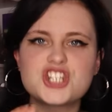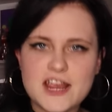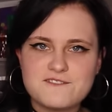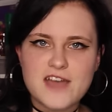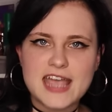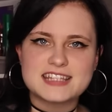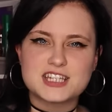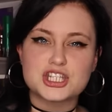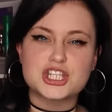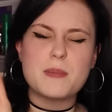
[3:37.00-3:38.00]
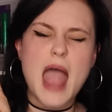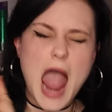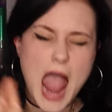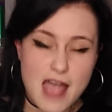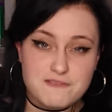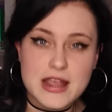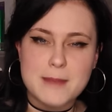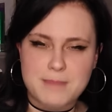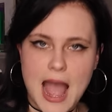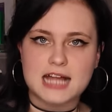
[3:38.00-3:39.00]
she faced some
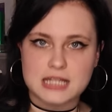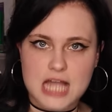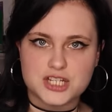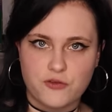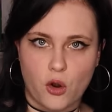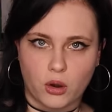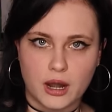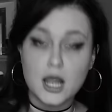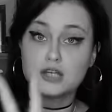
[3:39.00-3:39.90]
heavy backlash for it.